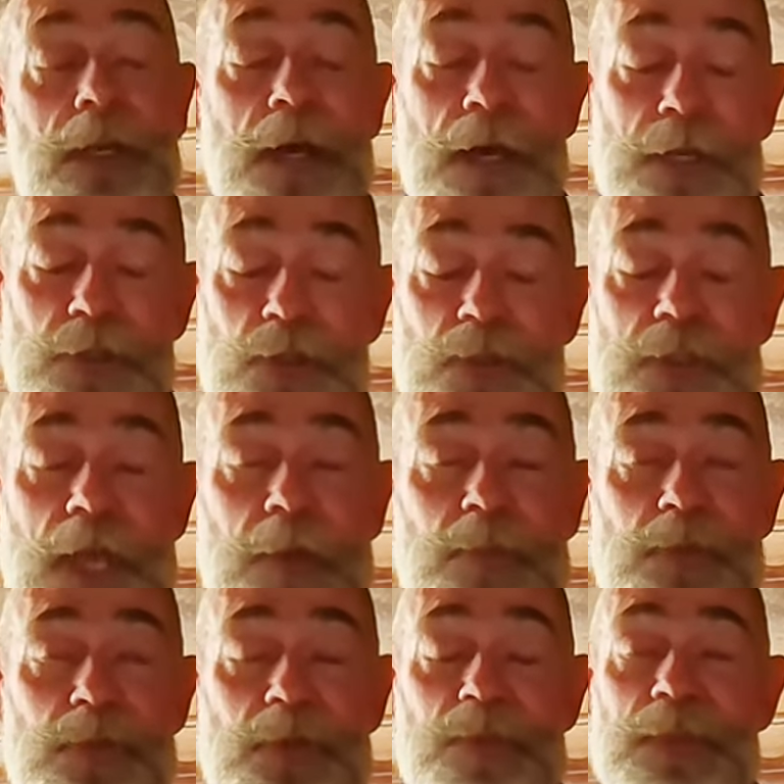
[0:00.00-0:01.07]
I just
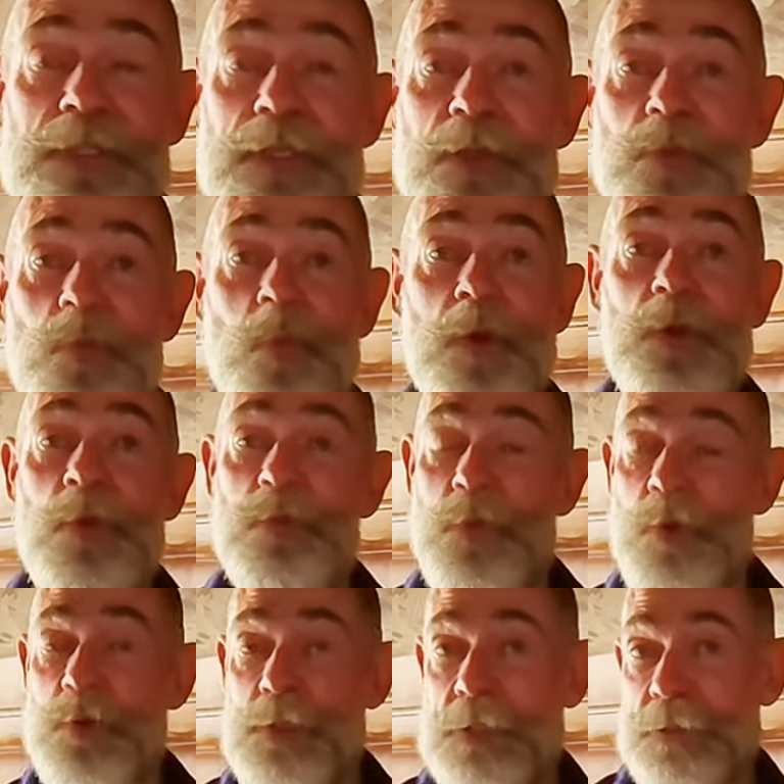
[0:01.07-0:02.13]
happen to be in one of
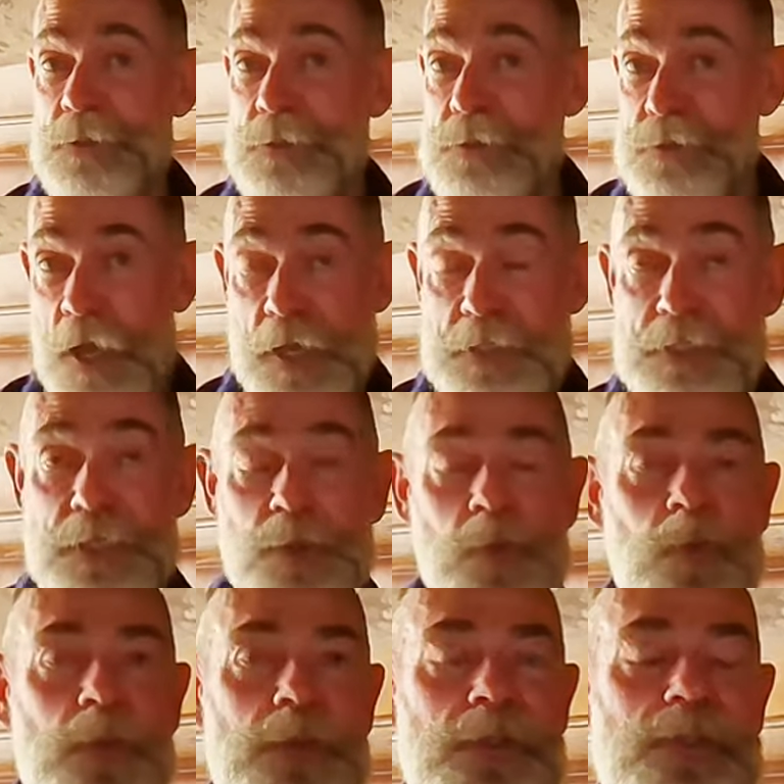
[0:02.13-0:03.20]
those little tiny
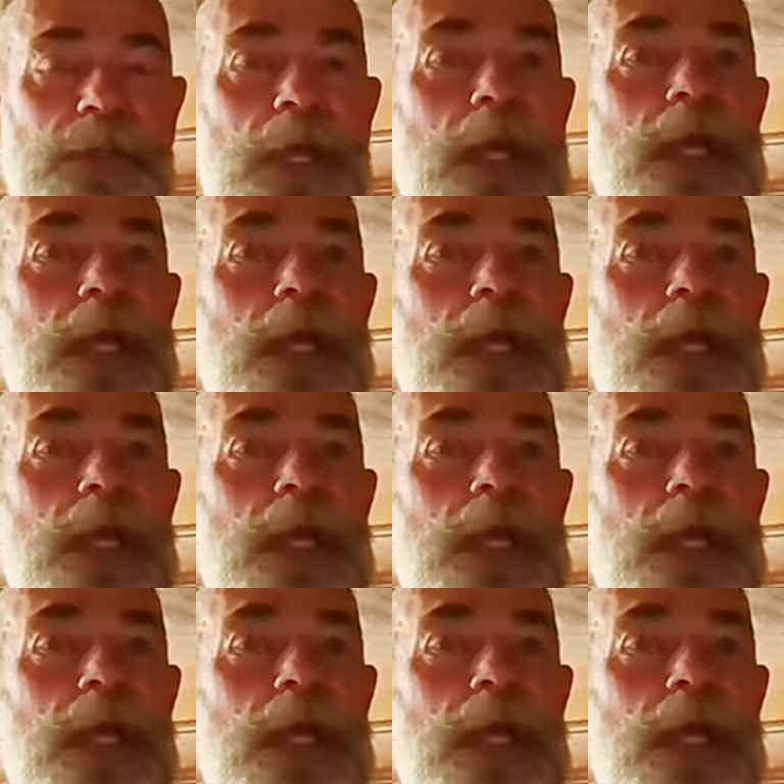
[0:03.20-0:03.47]
corners